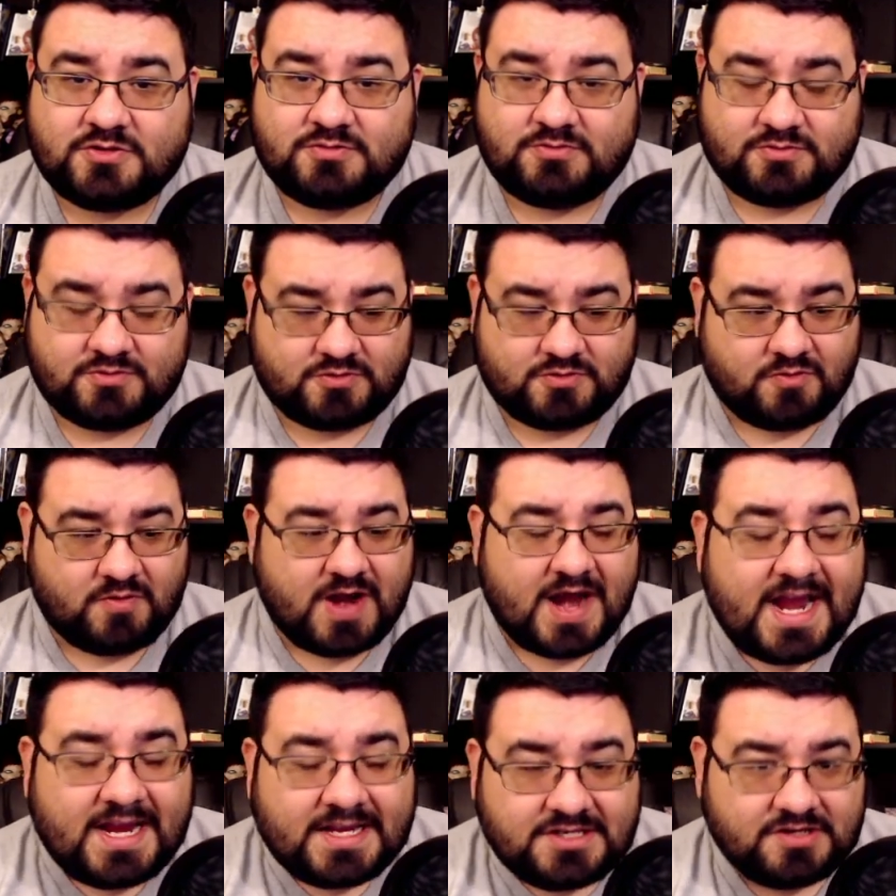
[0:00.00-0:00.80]

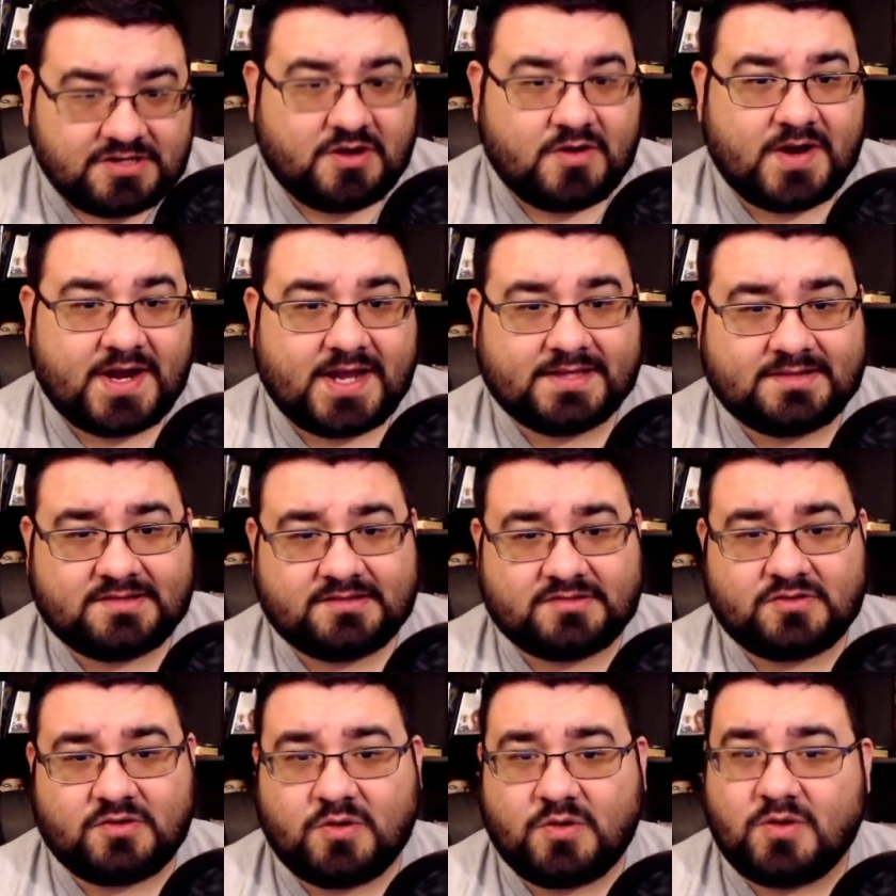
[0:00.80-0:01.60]
tried to go against the
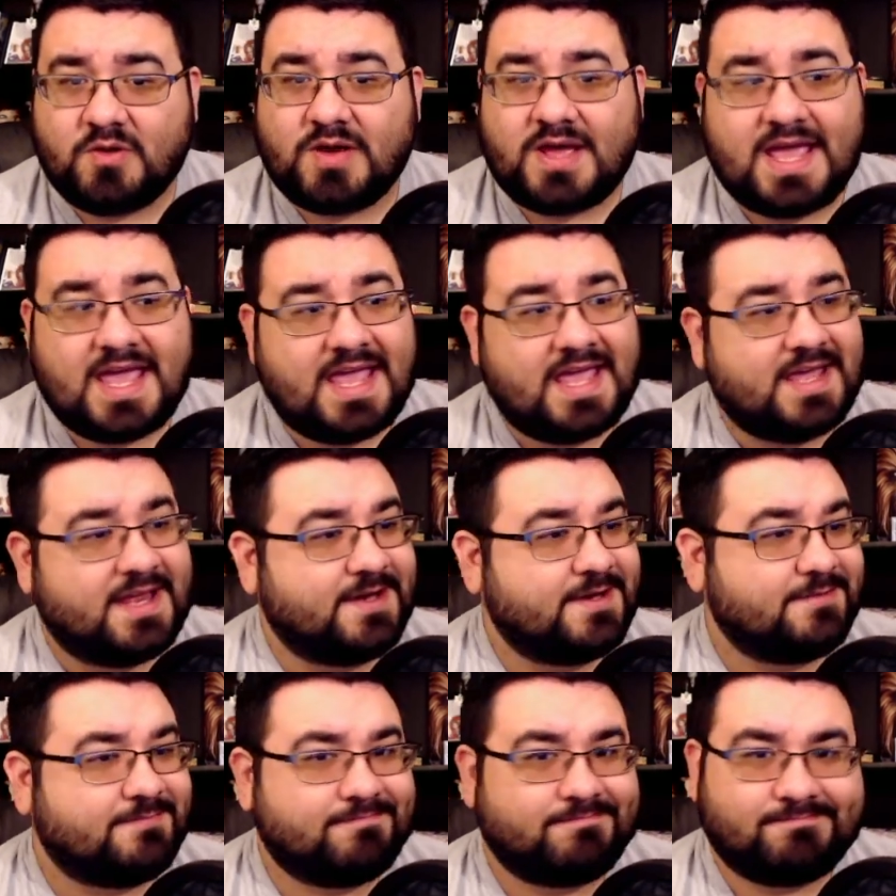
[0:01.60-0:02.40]
school,
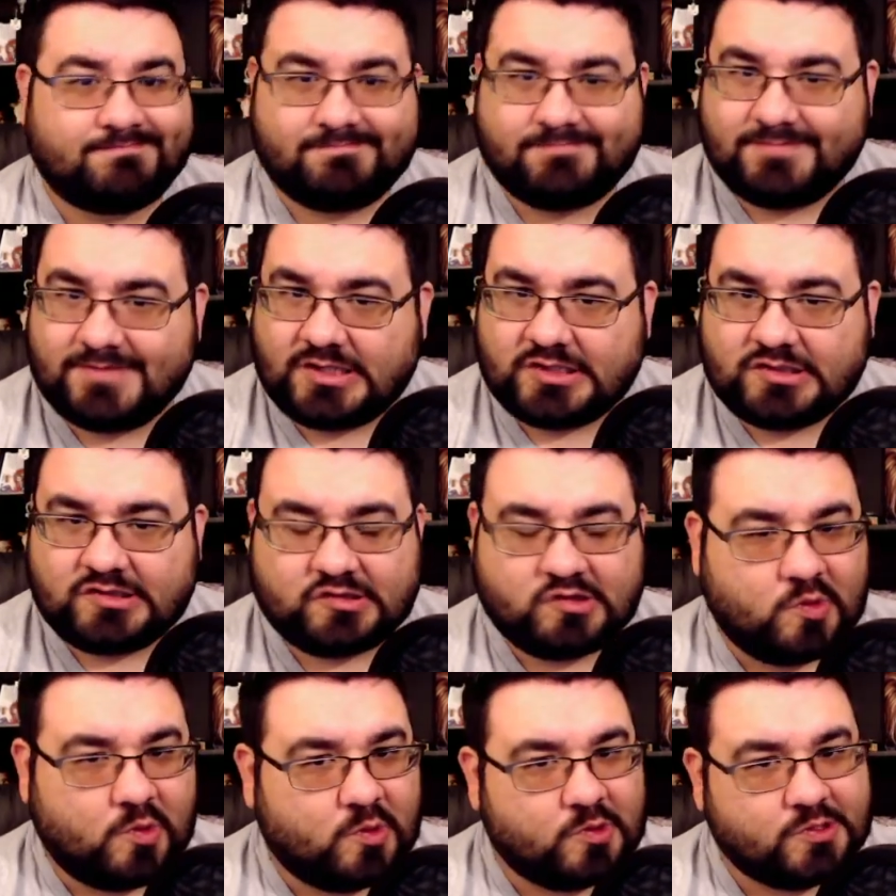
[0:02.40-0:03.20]
and the
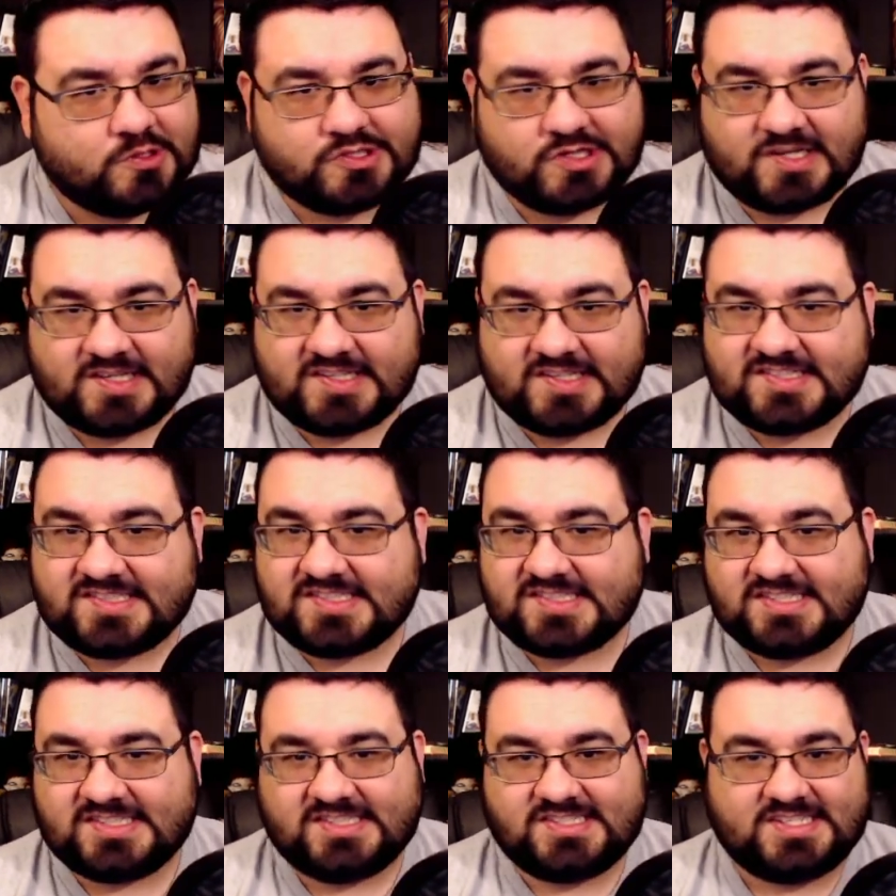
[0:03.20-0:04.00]
school just
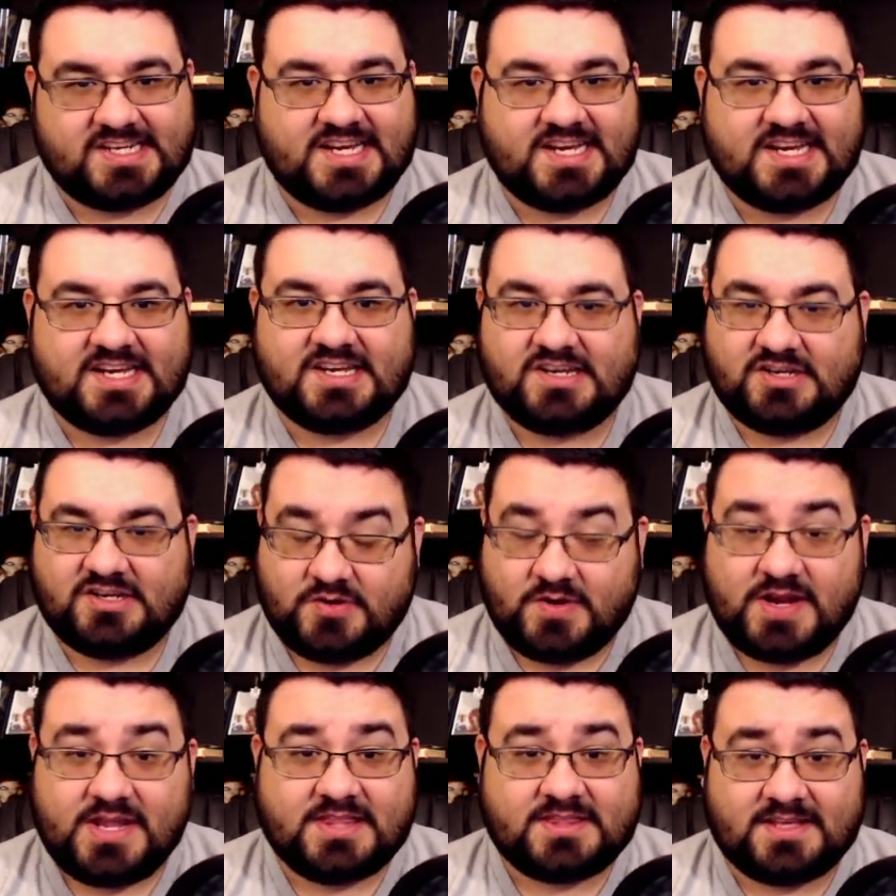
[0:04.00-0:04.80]
didn't do
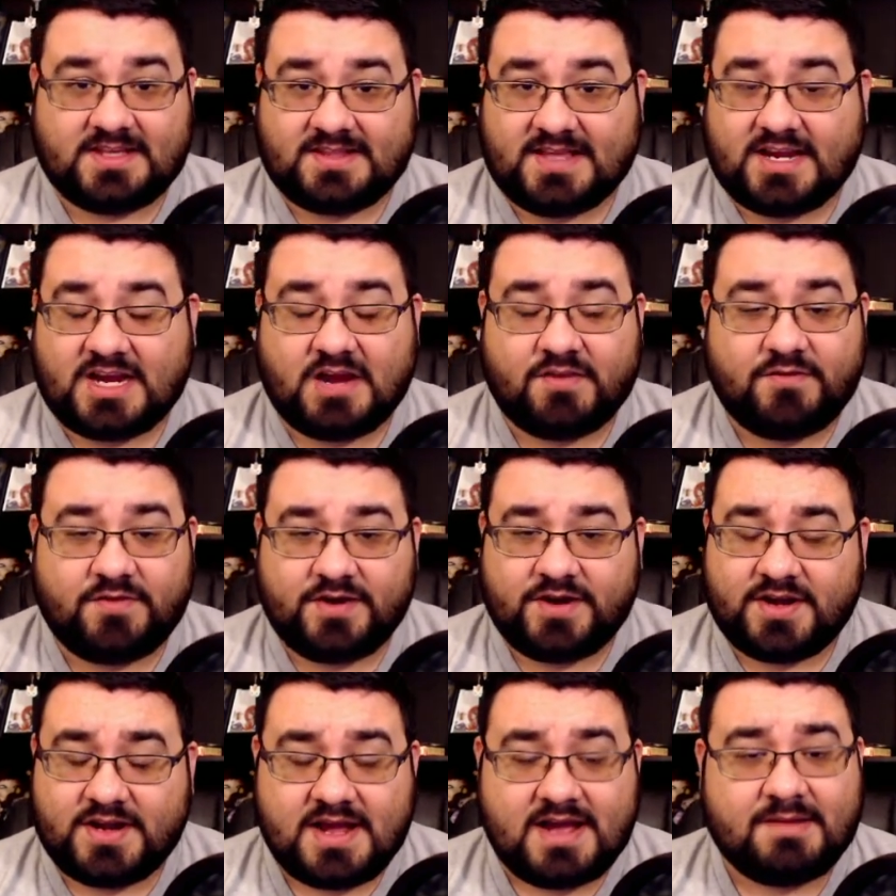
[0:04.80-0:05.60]
anything. They covered
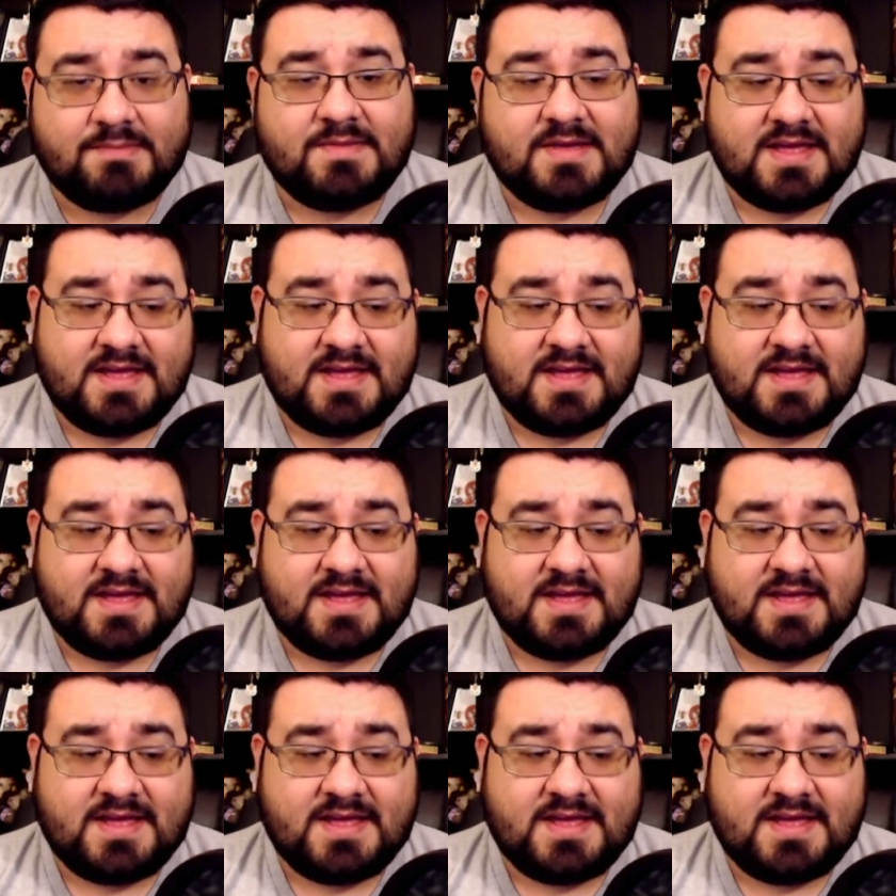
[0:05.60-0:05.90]
it up.